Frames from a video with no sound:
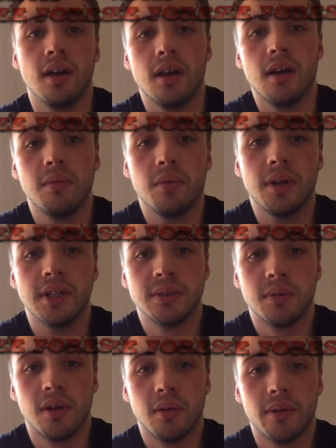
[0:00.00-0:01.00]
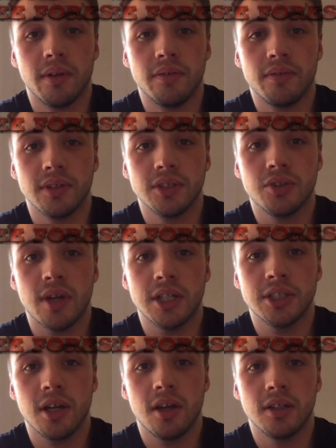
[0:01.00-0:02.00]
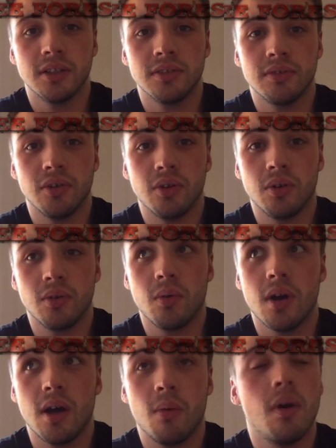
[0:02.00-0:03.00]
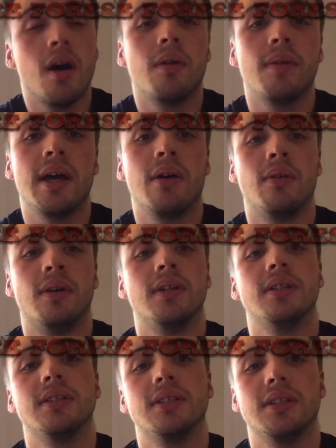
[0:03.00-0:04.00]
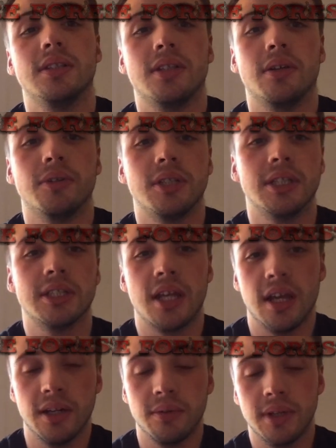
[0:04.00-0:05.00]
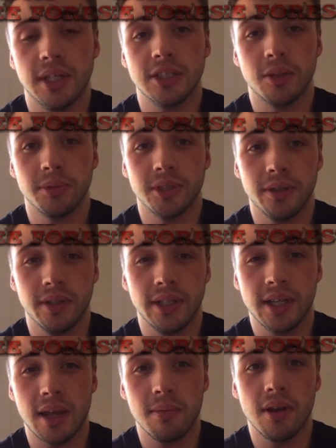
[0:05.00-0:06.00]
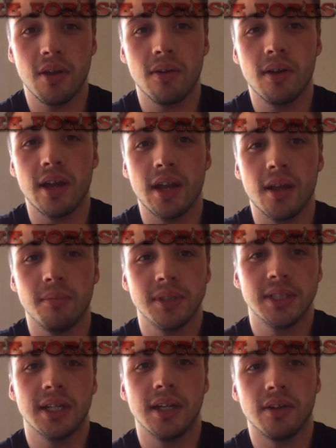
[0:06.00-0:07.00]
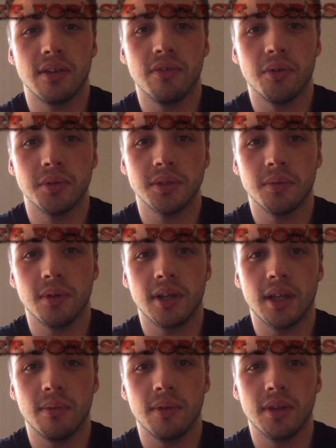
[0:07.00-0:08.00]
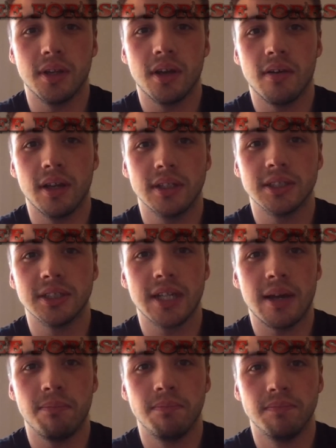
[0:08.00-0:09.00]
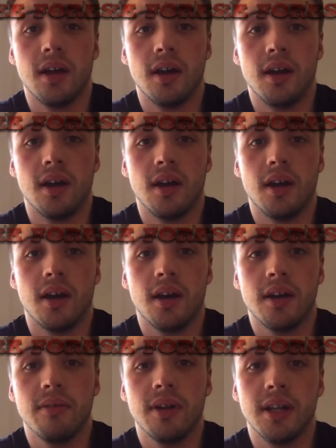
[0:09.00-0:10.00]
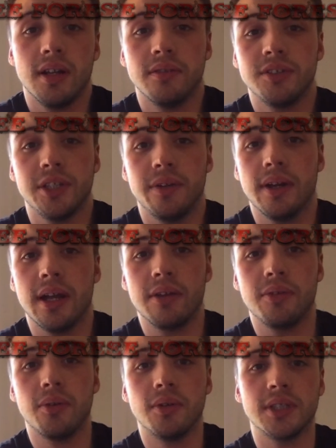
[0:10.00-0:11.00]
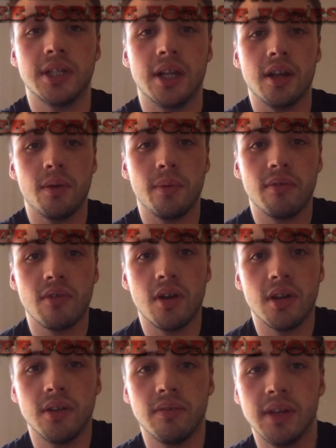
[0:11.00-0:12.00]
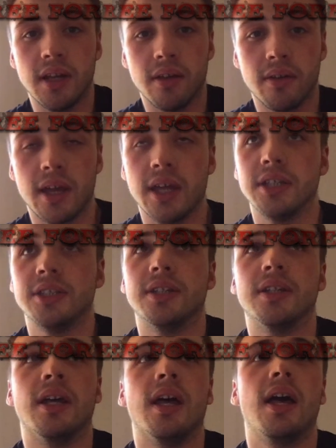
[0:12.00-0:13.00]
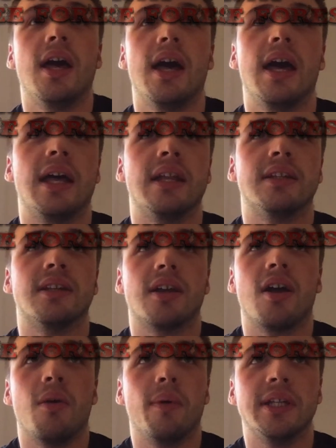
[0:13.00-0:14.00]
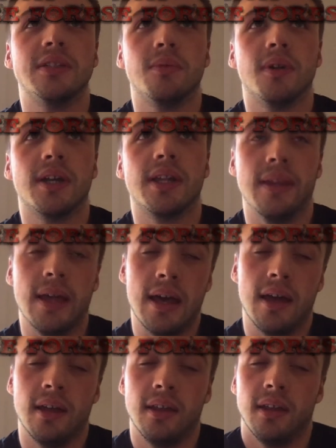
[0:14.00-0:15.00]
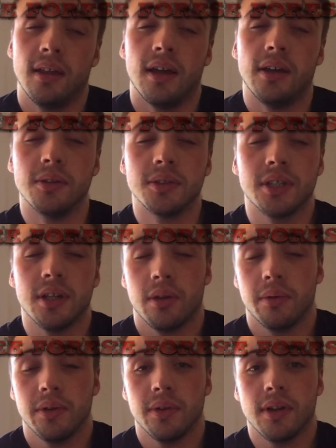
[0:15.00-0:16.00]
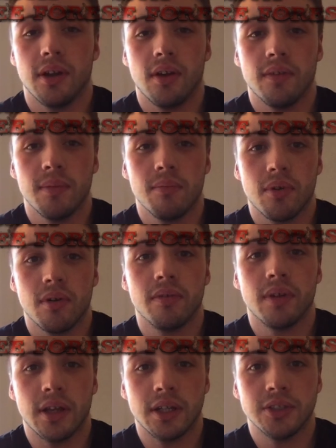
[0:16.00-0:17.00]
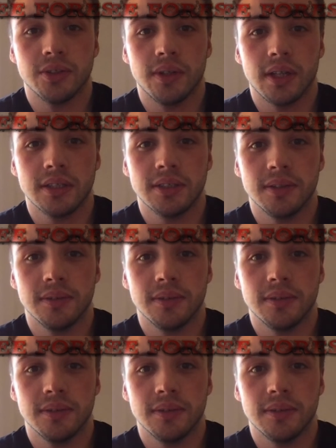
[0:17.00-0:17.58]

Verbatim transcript: I've wanted to work with Trash Arts for quite a while now, so I was excited when this opportunity came along, and I'm particularly looking forward to working with the director, Sam. I really love shooting outdoors and I we've got a lovely location and I can't wait to work in that. I also know we're doing a lot of improv and I enjoy that too.